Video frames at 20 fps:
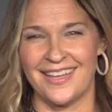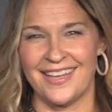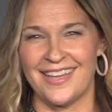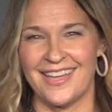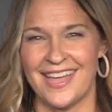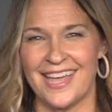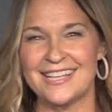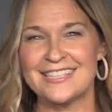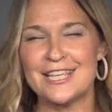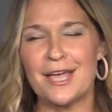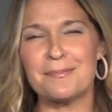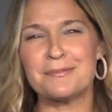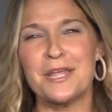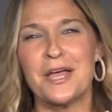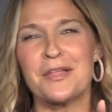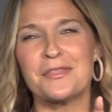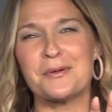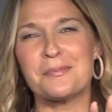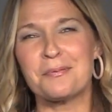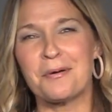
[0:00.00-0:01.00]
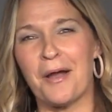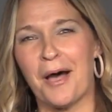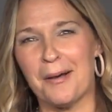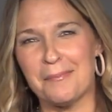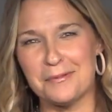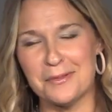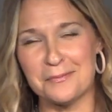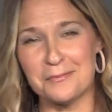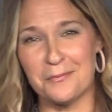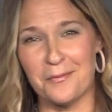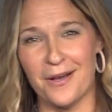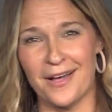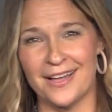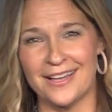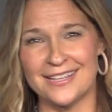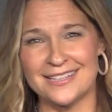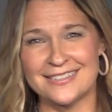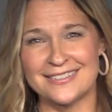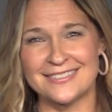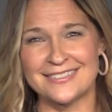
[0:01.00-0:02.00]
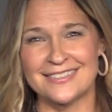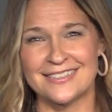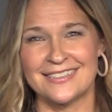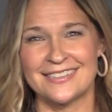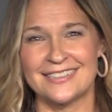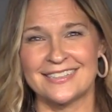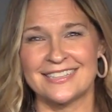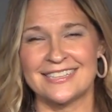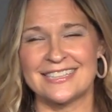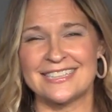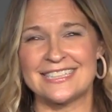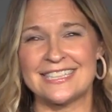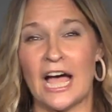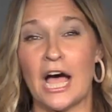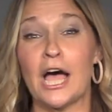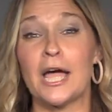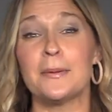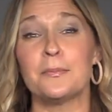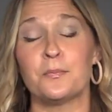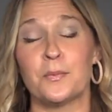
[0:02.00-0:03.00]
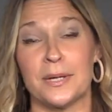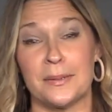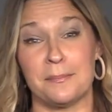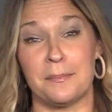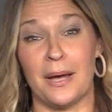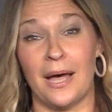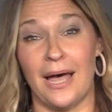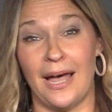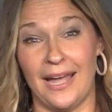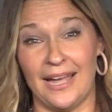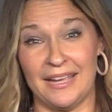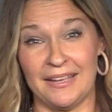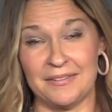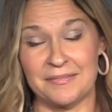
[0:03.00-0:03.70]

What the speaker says: Except the problem was, time went by,